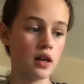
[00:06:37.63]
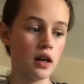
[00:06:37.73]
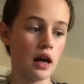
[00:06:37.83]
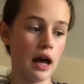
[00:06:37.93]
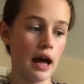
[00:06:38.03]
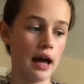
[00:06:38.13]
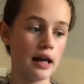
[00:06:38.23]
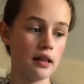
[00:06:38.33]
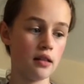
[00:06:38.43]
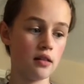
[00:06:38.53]

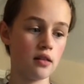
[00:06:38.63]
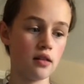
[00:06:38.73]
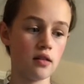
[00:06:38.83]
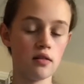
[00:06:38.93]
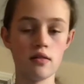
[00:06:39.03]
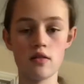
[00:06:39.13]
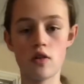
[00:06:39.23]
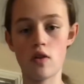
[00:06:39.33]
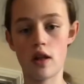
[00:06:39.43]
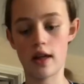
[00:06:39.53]
and so
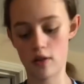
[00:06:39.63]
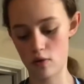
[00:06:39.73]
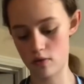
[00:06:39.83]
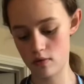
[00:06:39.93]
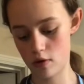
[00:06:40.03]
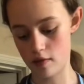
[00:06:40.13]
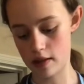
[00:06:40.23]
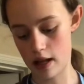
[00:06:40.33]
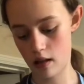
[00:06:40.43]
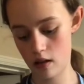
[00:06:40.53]
like it's all covered
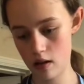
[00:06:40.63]
then.